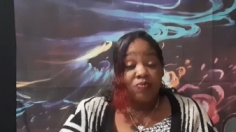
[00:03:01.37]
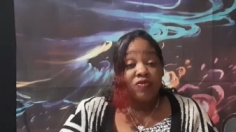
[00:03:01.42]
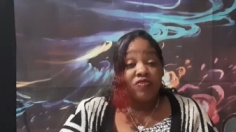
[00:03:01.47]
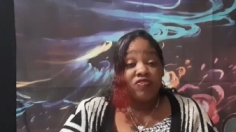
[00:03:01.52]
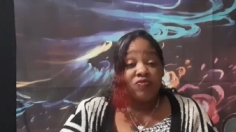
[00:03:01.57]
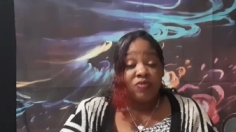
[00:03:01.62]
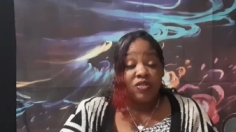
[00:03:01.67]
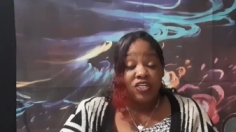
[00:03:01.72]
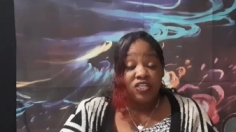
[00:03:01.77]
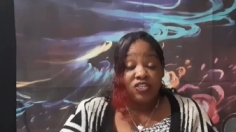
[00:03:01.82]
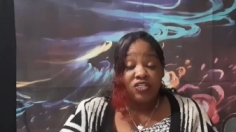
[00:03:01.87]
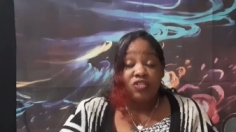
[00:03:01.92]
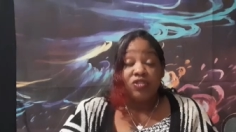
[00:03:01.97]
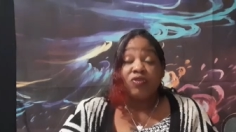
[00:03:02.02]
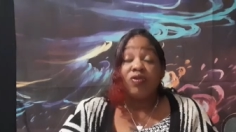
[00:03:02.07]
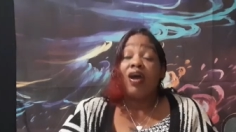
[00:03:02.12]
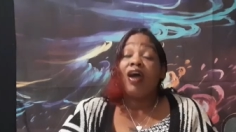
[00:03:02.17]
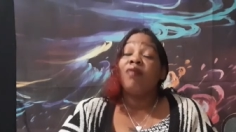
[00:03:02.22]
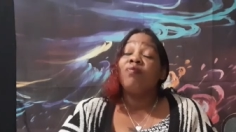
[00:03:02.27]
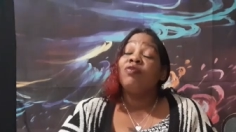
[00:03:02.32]
moves me to do,
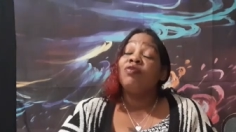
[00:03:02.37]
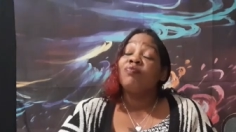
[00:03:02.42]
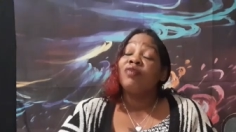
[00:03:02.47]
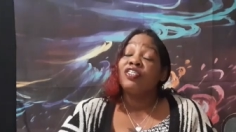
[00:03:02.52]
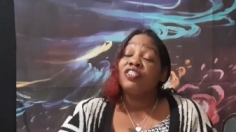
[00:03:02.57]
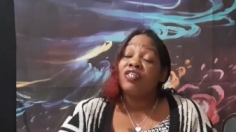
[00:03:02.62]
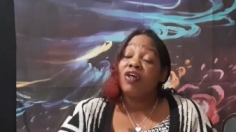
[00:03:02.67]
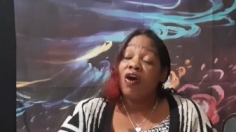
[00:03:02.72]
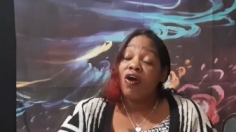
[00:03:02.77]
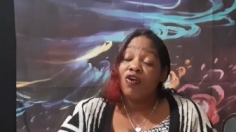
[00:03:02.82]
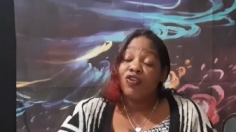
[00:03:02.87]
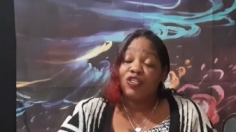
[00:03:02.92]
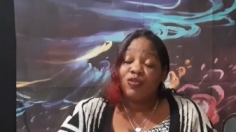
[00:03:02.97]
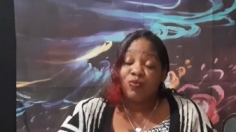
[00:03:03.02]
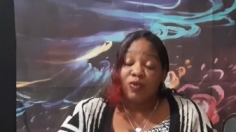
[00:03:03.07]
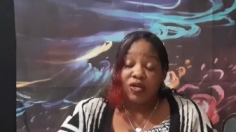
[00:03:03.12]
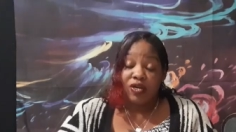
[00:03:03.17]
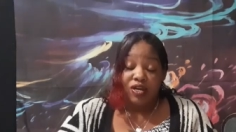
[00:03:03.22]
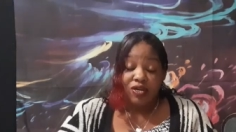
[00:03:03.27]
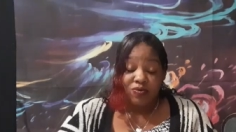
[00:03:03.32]
and we must call
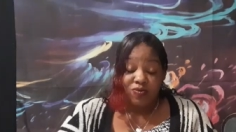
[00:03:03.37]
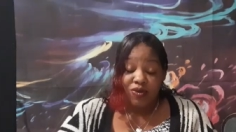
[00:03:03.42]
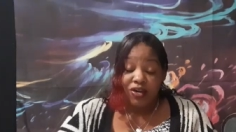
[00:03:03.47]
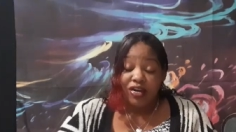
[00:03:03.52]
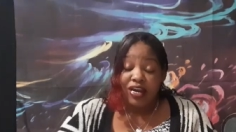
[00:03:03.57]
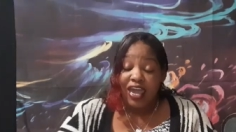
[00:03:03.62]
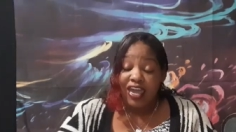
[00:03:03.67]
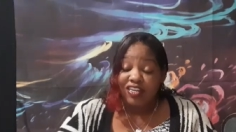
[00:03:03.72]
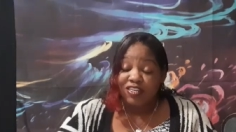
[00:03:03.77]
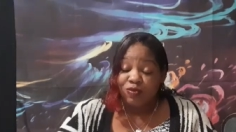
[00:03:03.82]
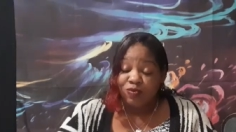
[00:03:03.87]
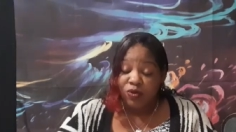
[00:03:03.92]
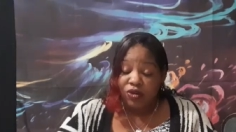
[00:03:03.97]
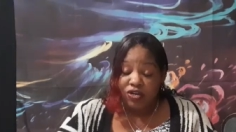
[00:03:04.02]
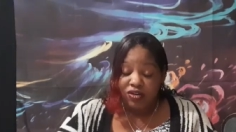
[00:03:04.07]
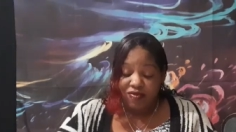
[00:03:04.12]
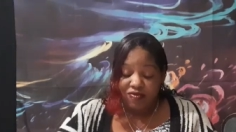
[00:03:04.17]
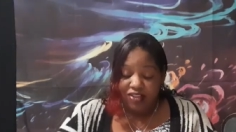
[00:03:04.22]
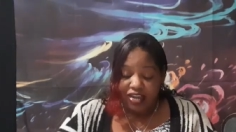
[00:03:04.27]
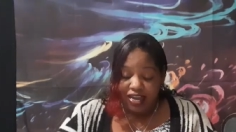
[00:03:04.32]
spirit, we're act
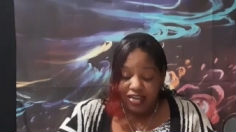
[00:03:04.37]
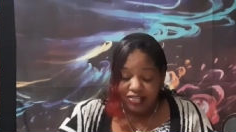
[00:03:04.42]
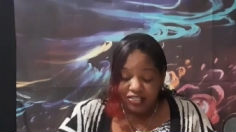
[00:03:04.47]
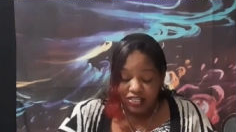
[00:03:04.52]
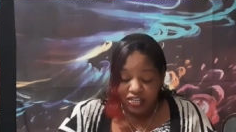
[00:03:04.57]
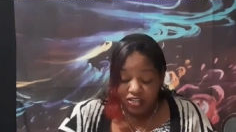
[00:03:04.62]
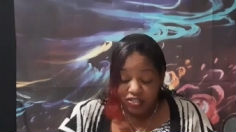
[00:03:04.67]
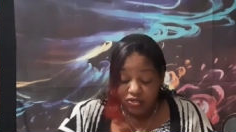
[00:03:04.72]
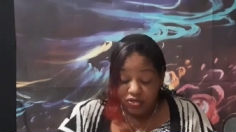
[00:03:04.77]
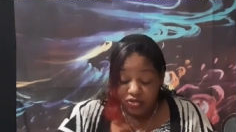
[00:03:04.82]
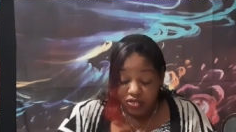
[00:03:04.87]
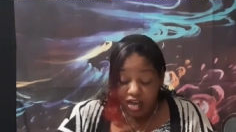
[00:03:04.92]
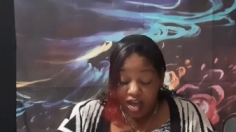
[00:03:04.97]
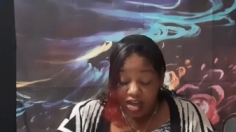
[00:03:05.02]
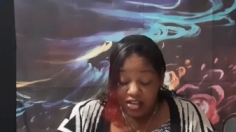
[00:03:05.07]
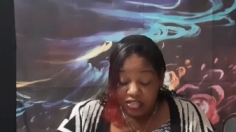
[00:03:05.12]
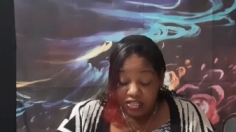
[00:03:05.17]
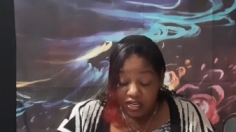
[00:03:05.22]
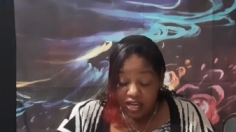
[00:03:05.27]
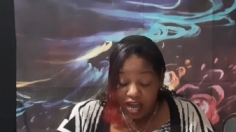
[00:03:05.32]
spirit of the ancestors,
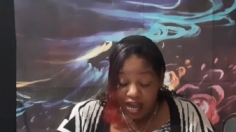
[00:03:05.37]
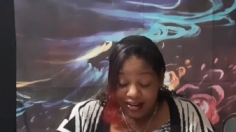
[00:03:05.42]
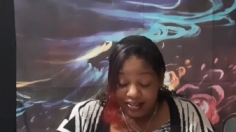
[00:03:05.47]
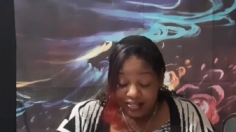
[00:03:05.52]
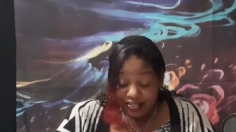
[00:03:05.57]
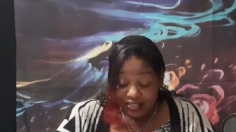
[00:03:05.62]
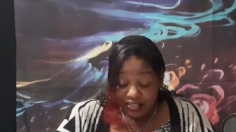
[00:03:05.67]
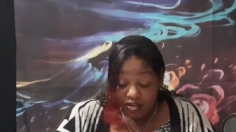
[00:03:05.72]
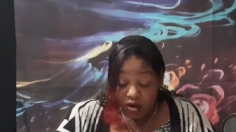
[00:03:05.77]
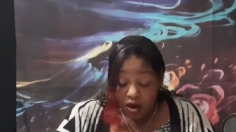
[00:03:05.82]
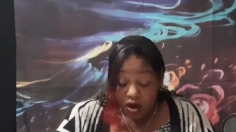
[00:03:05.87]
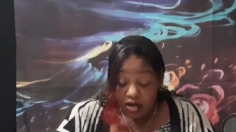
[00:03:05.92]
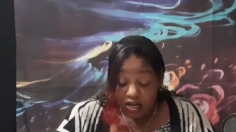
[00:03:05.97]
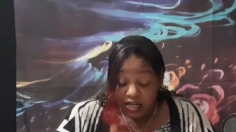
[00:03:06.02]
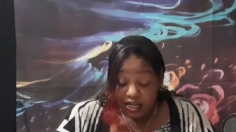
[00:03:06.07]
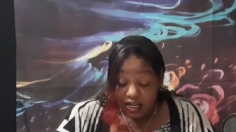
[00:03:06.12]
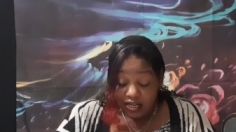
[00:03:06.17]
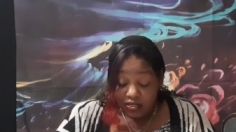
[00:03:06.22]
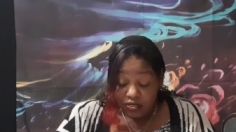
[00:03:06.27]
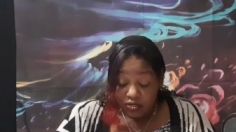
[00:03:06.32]
gods and goddesses, guardian
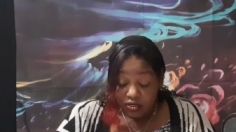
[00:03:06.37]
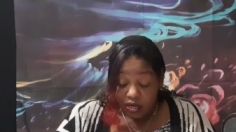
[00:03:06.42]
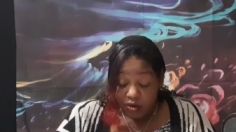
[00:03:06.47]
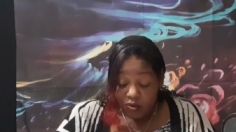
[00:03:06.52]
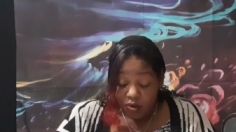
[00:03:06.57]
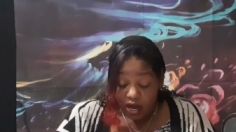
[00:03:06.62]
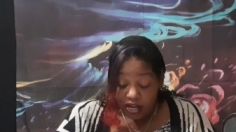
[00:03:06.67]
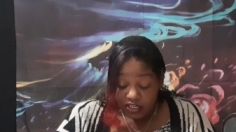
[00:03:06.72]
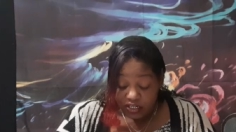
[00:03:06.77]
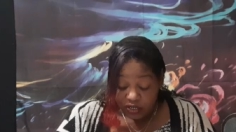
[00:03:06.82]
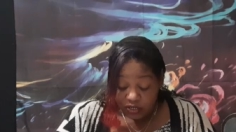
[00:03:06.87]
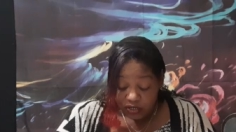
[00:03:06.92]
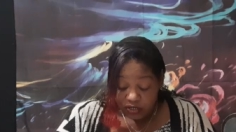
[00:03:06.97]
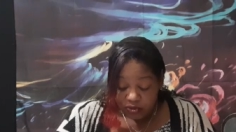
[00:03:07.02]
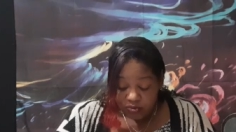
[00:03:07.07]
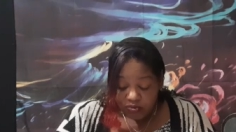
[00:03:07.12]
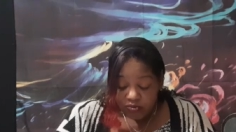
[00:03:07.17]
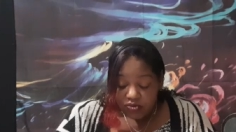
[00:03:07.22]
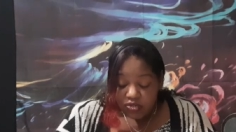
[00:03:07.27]
angels, and watchers.